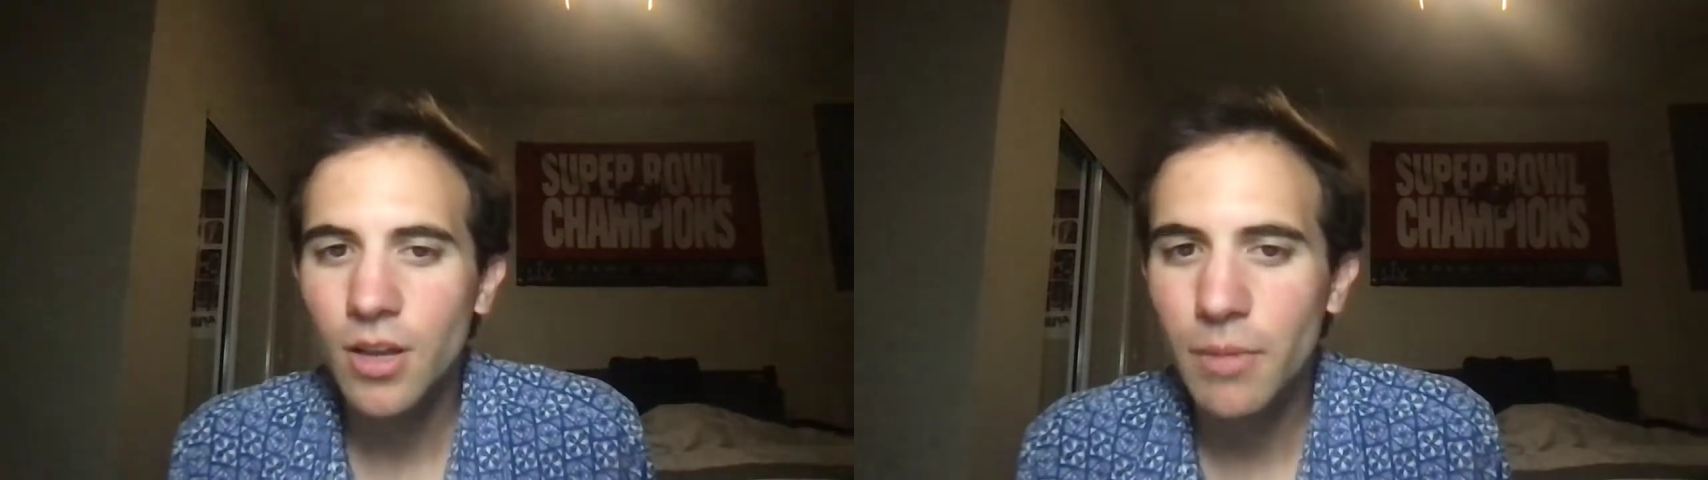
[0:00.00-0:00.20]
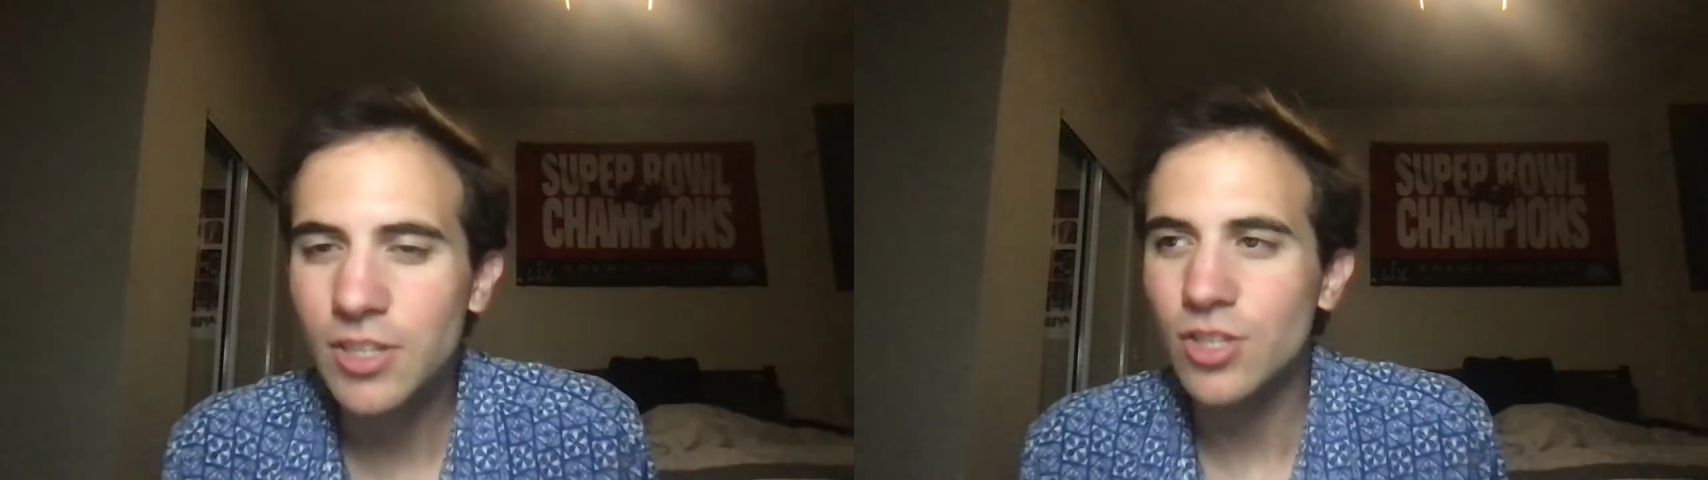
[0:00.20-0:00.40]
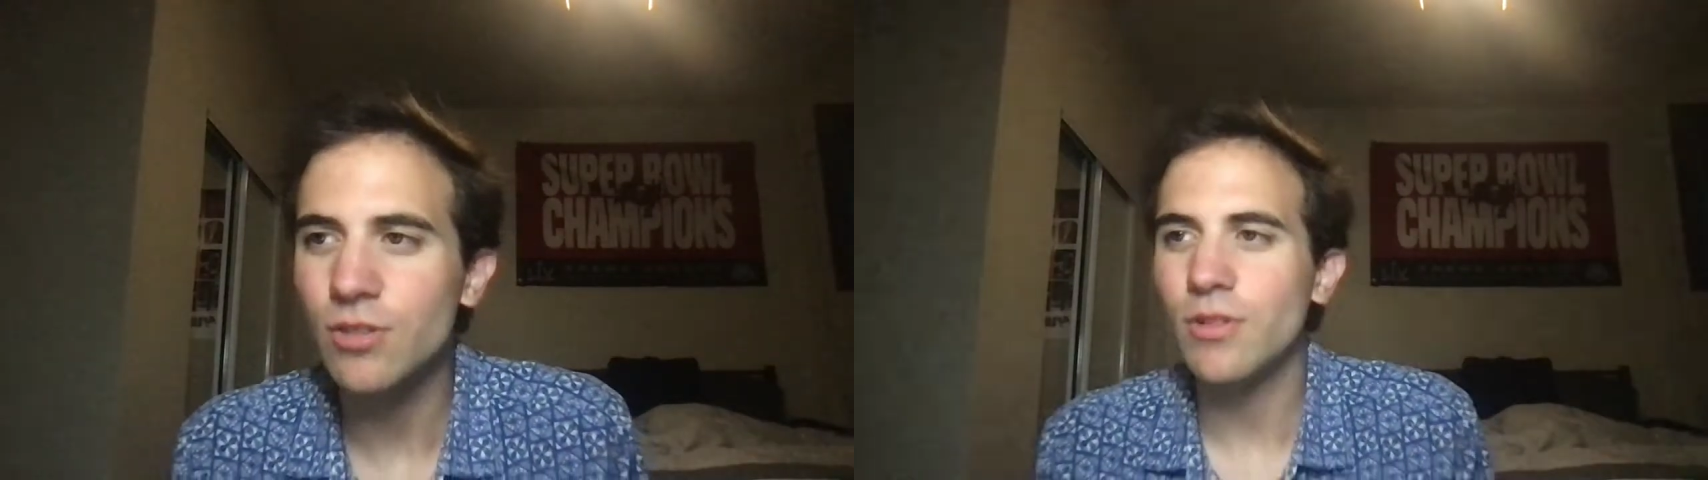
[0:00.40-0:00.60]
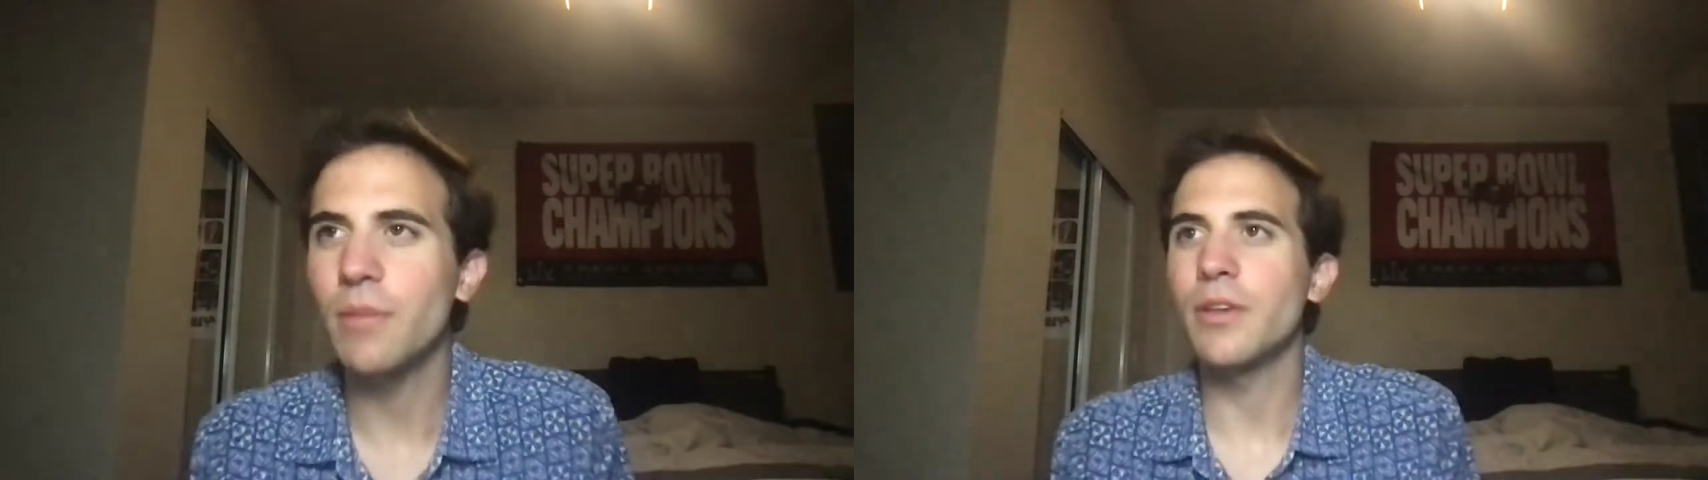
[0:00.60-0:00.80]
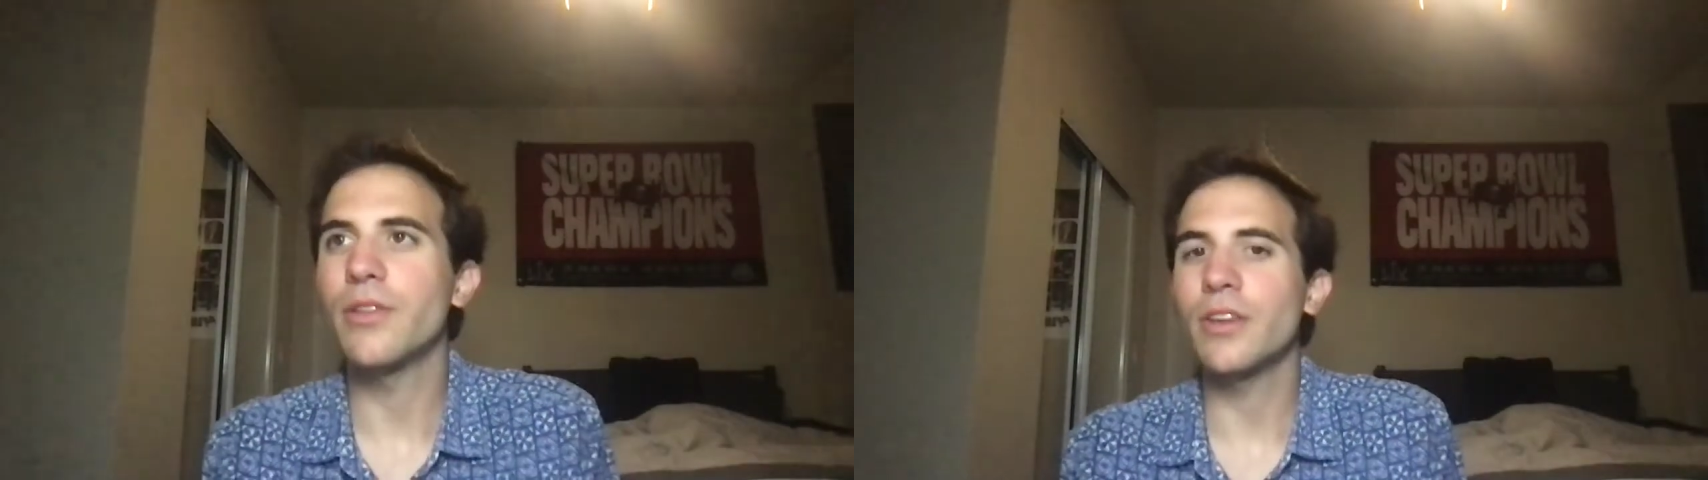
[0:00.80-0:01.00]
By soon, I
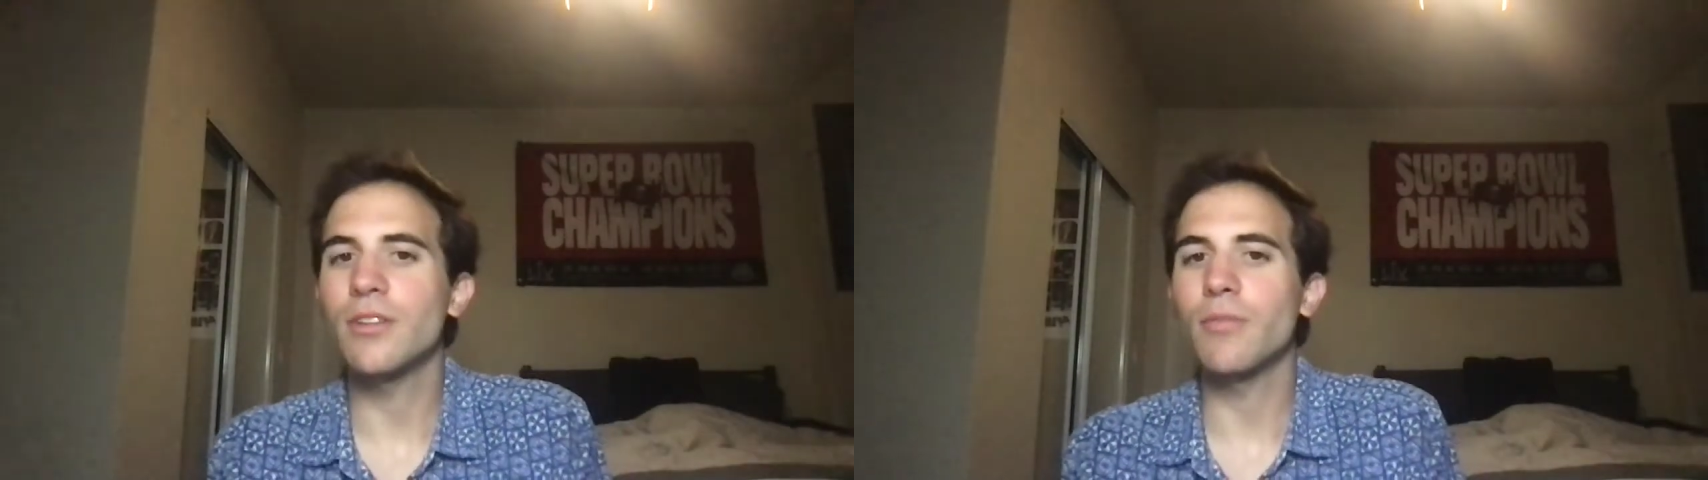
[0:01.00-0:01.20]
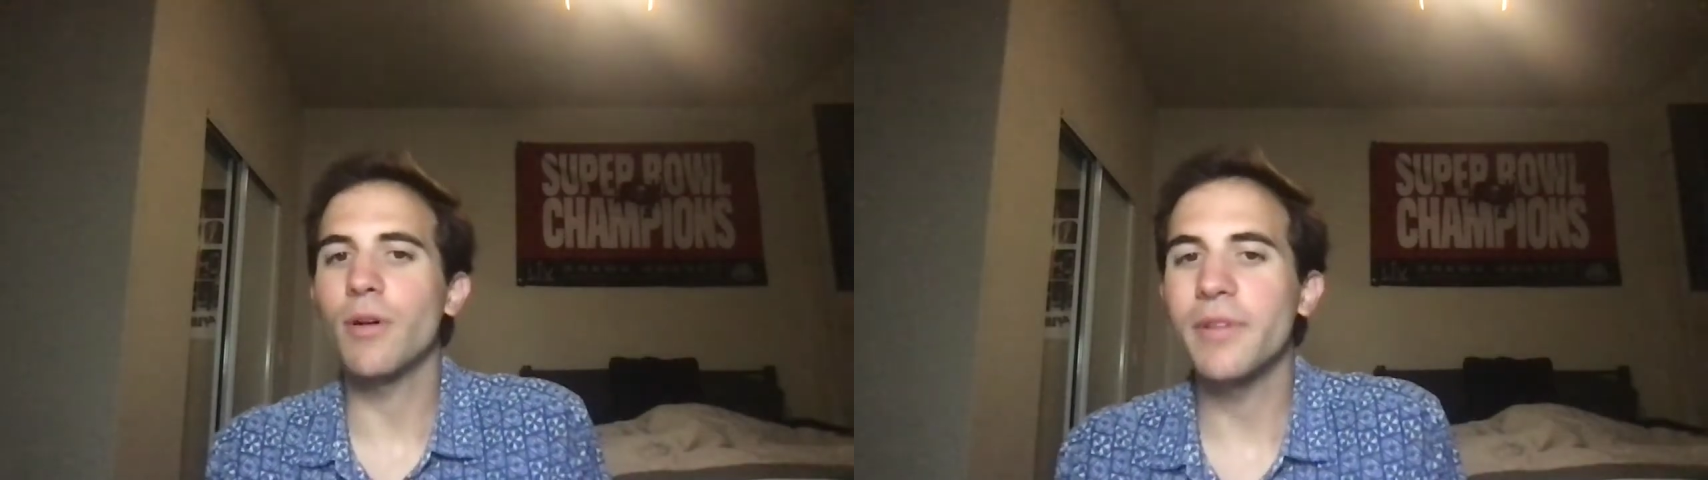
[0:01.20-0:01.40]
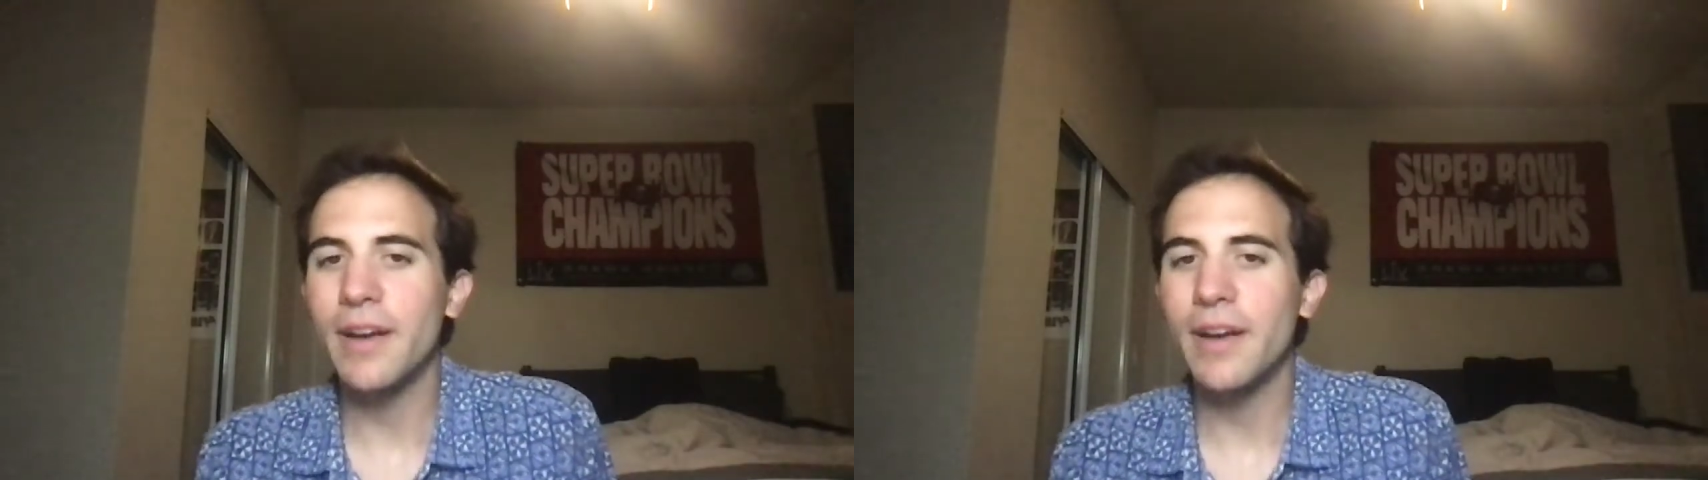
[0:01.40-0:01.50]
mean probably